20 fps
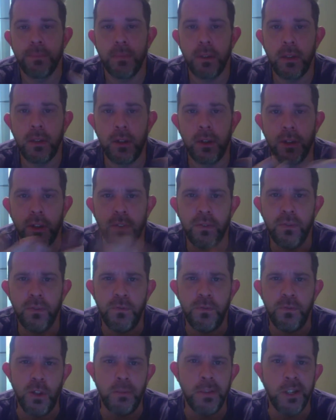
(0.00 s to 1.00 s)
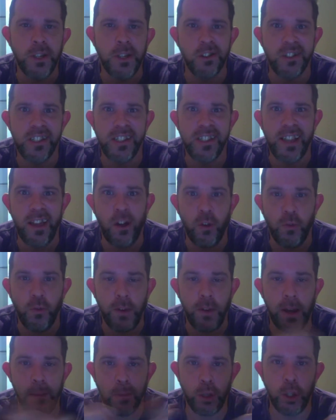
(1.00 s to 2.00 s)
You're filming yourself,
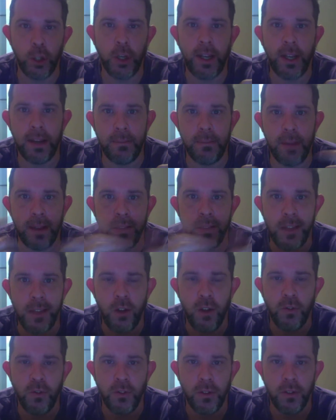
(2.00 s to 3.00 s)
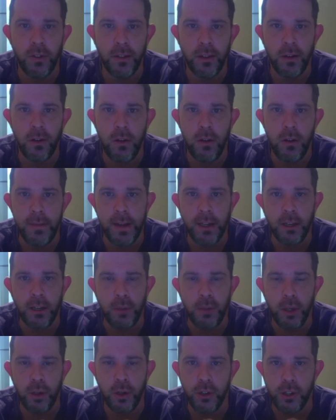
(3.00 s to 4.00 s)
and I'm looking at myself, on my
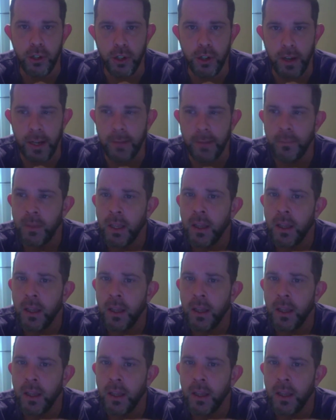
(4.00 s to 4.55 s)
computer screen.